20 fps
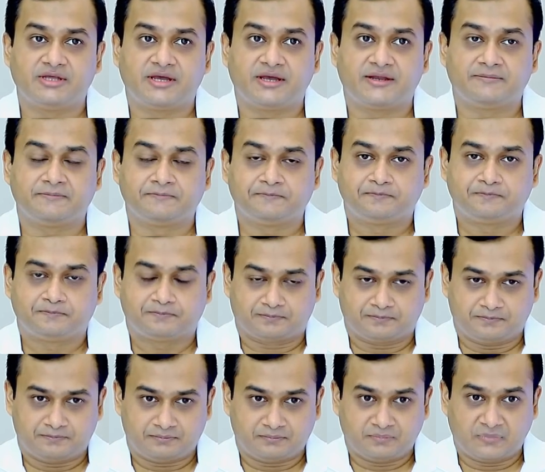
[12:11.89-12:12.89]

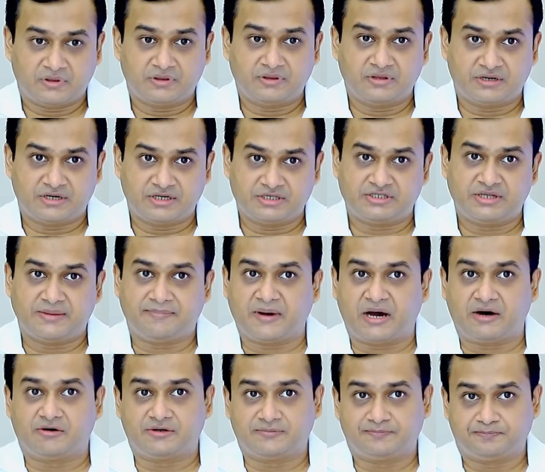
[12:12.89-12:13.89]
their
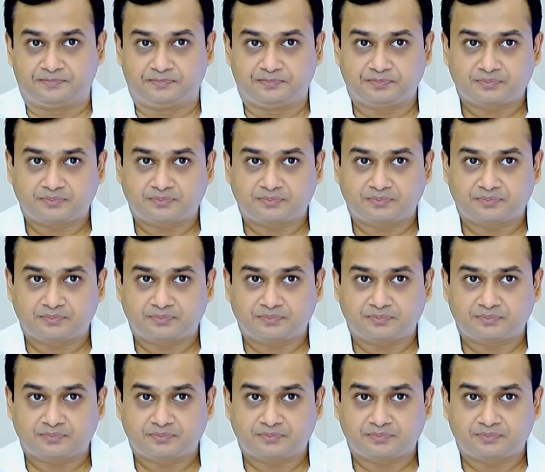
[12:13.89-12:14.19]
power.